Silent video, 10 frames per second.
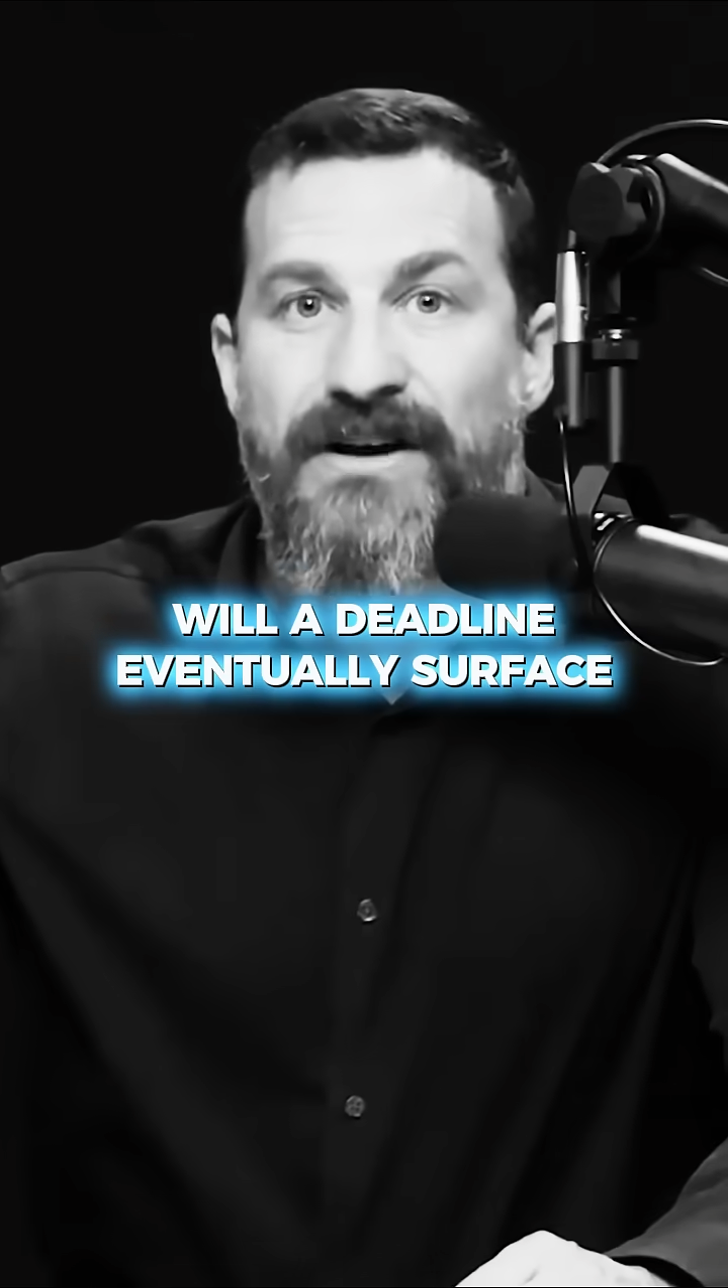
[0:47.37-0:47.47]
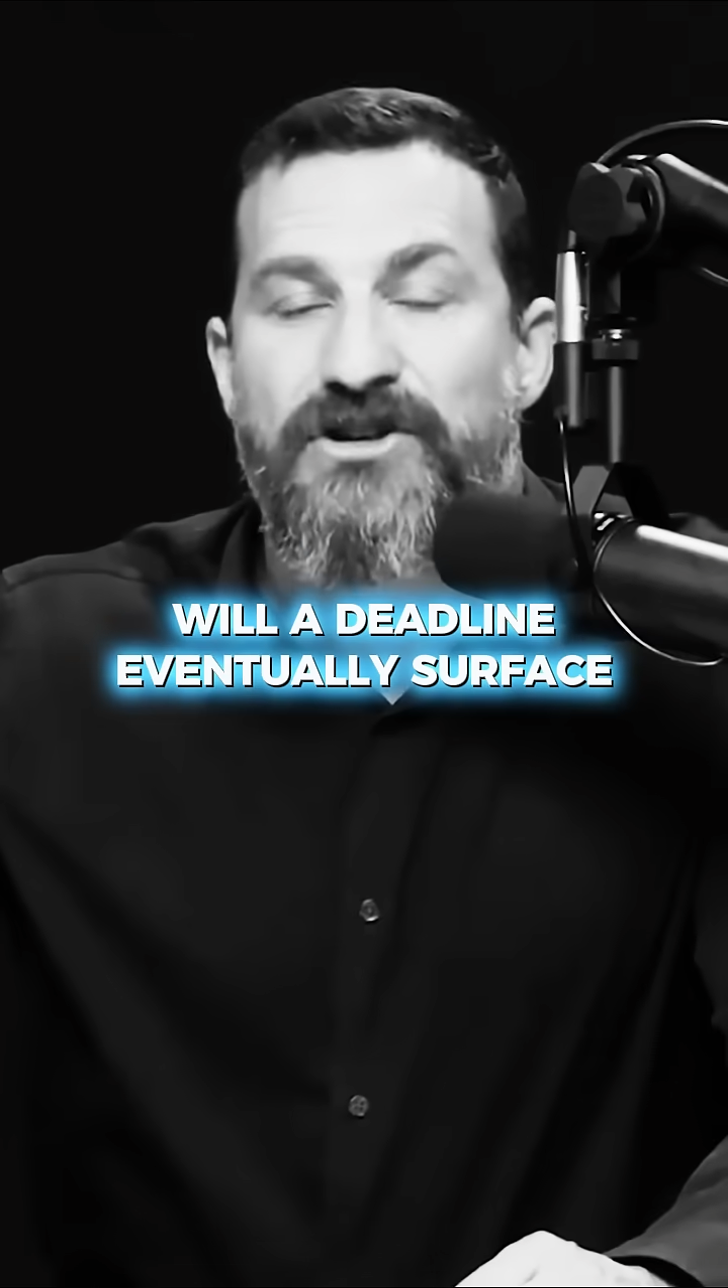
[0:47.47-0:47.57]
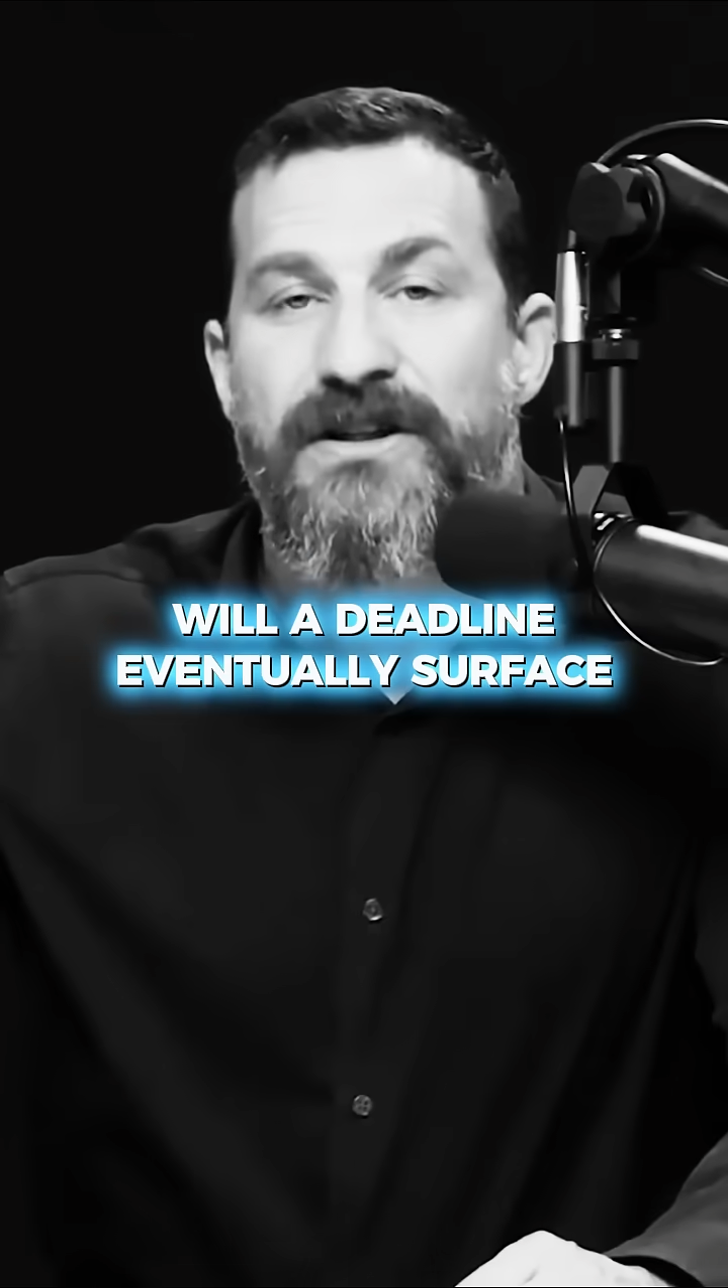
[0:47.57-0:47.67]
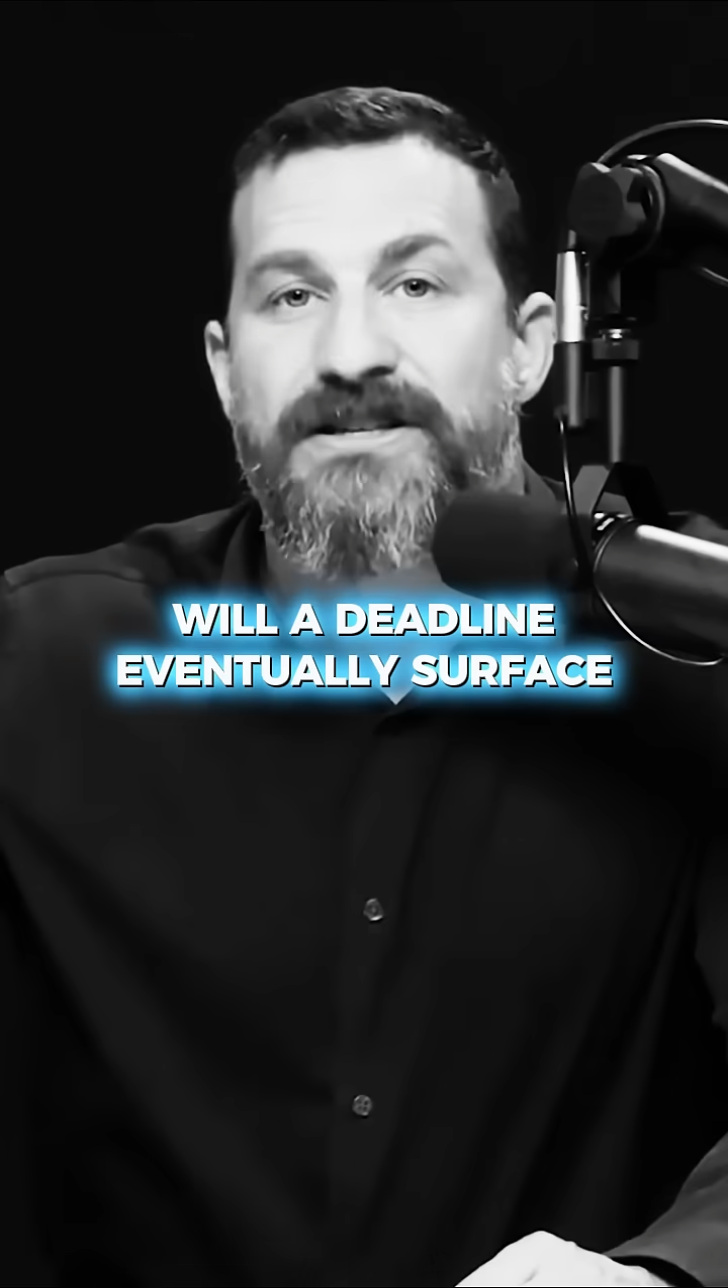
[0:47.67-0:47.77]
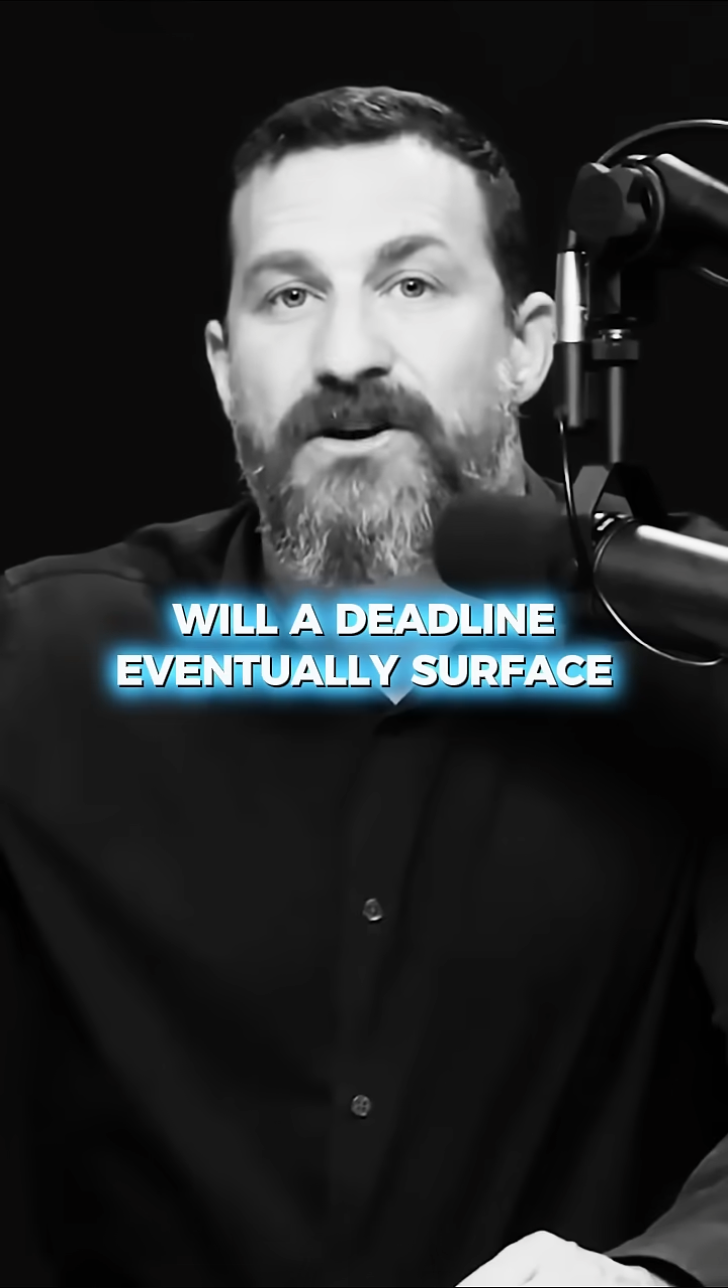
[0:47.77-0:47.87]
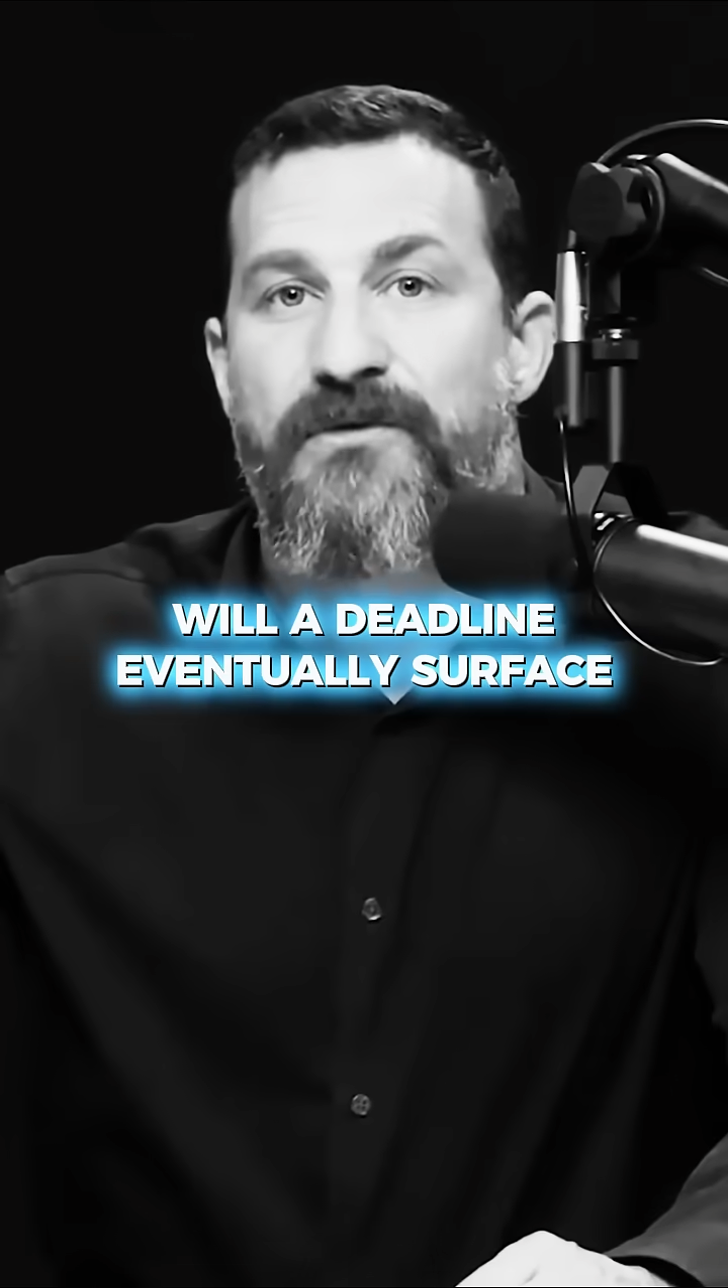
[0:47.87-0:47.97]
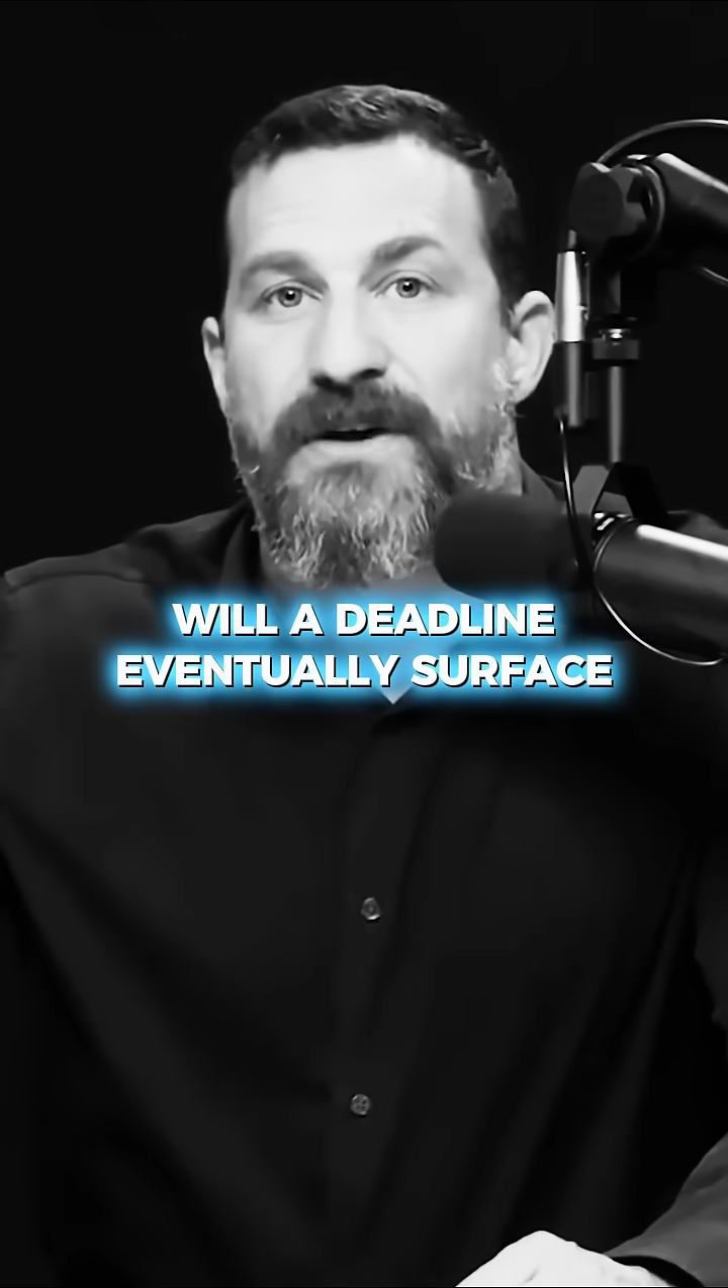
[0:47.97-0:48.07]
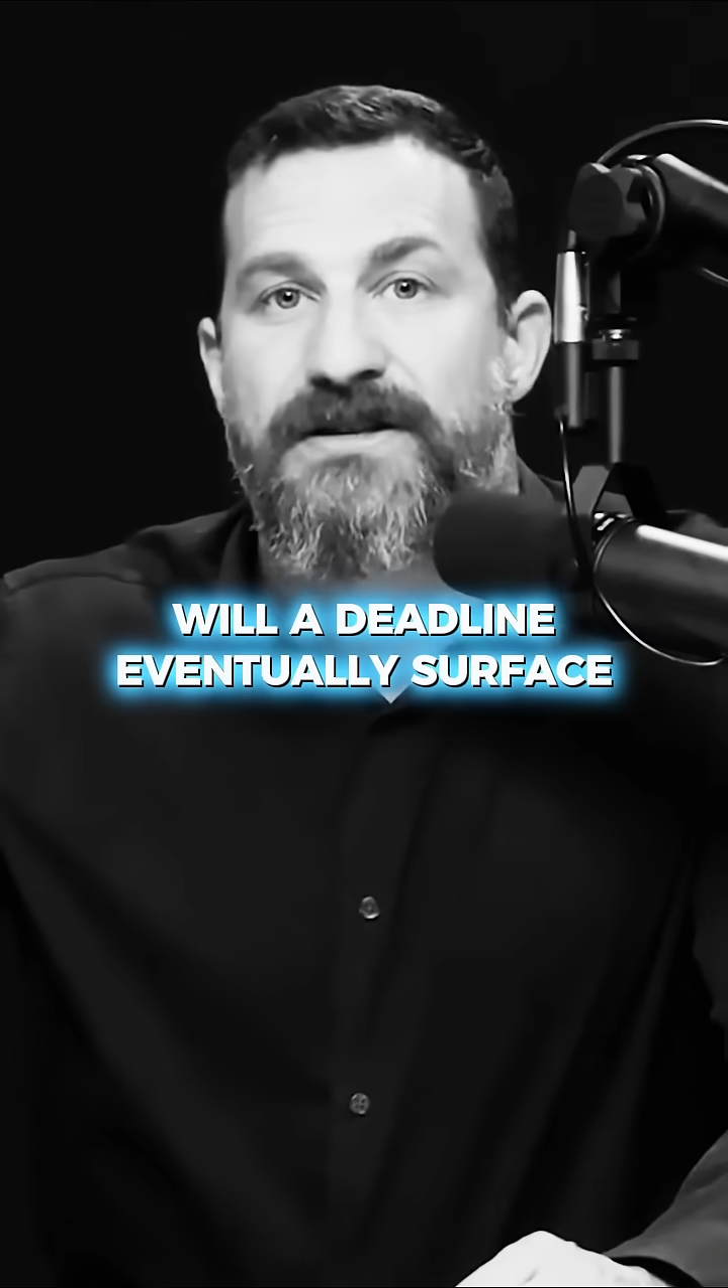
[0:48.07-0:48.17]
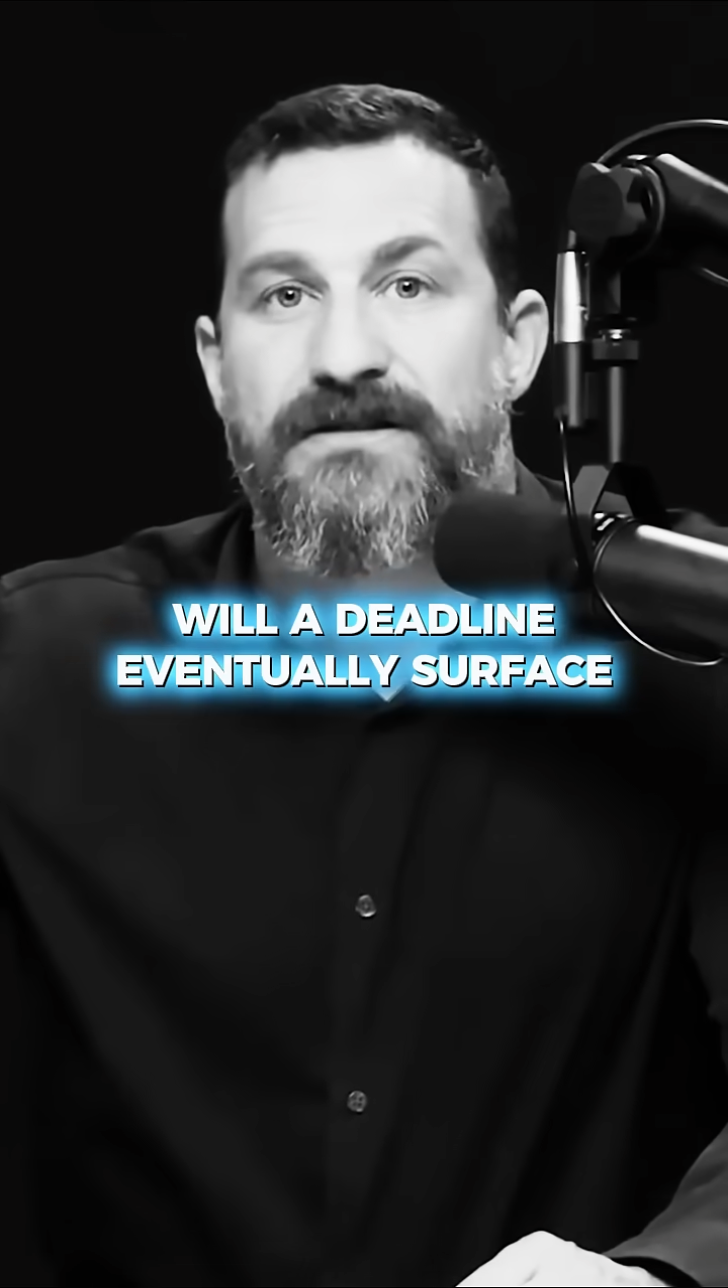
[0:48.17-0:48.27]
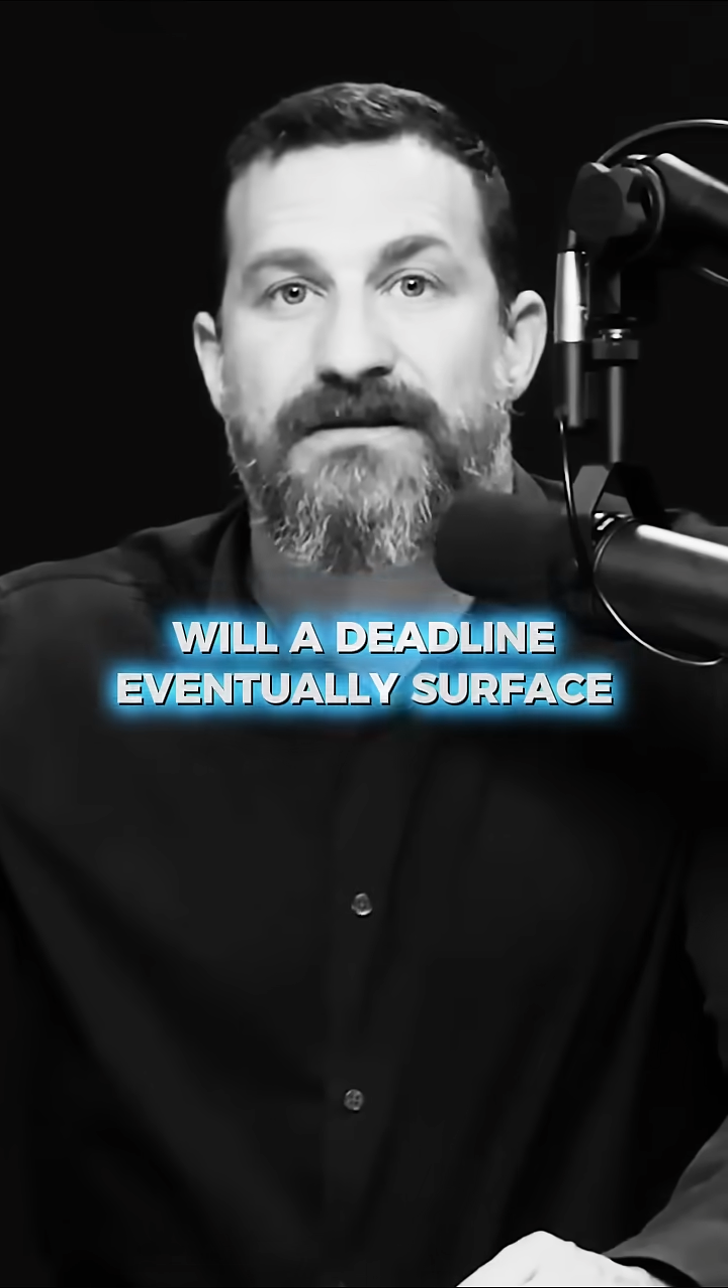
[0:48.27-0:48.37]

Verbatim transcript: eventually surface